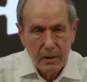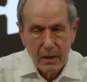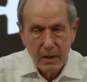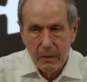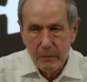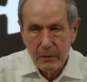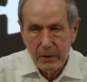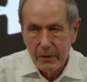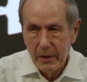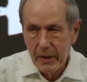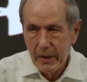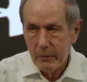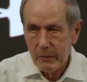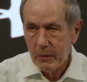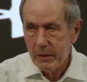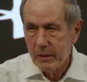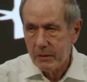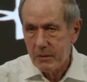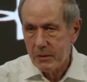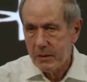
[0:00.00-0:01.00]
I mean, the
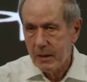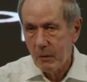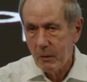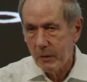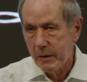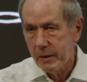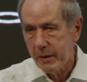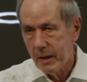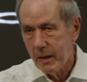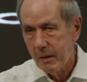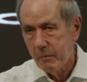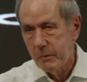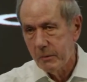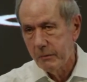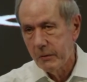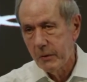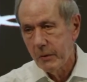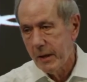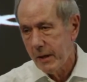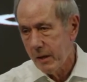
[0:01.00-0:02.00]
aggregate salary cap,
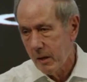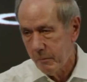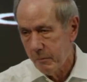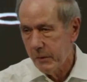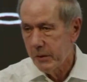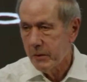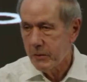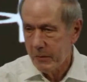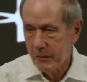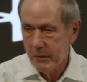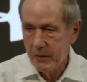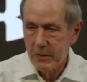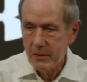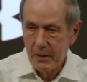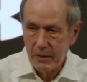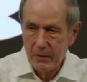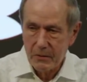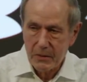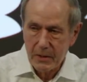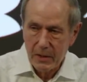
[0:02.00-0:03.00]
if you add up each of the
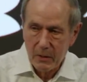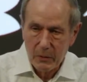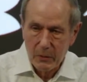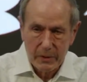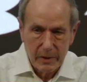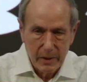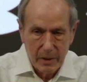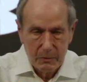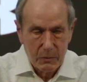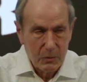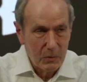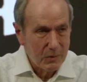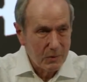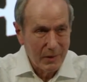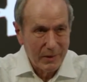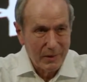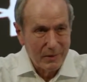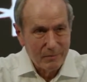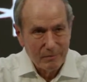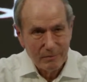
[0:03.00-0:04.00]
10 salary caps, was
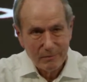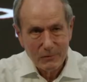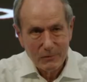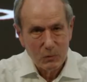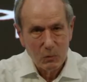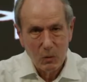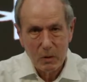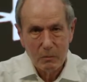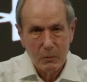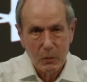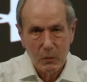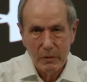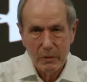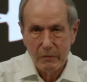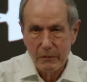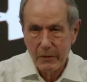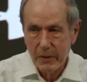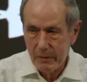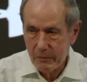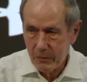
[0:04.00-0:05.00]
like
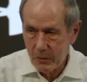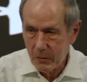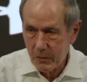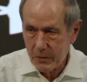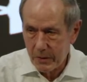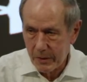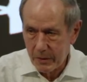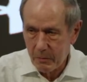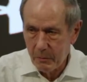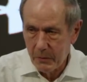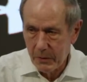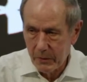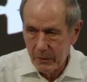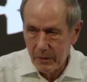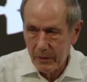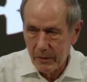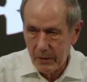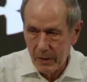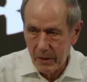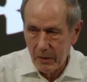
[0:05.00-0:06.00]
$1.526
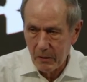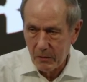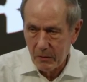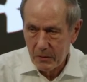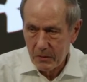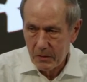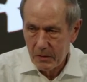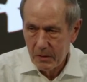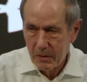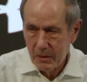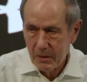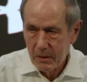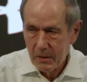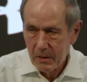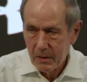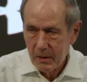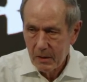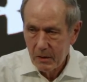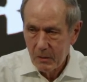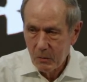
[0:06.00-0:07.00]
billion.
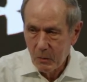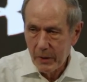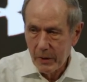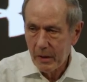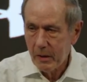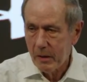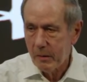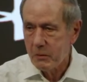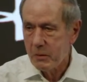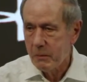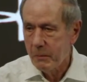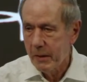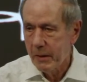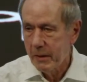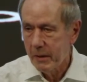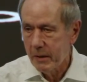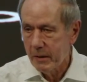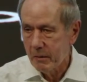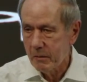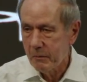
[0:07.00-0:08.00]
We ended up
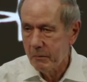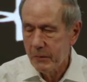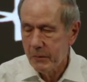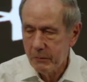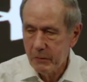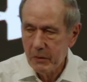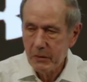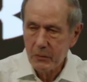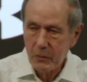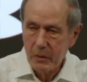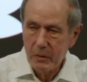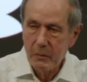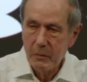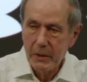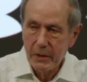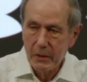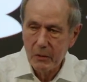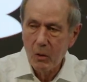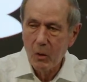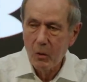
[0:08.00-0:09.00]
spending $53
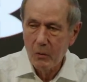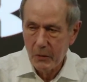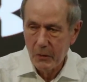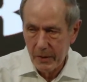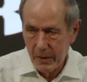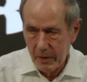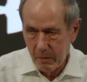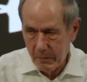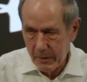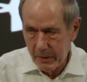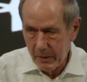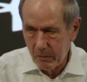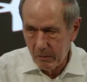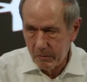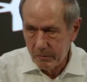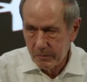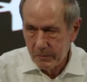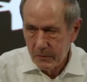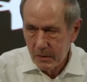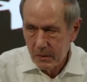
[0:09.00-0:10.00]
million over that amount.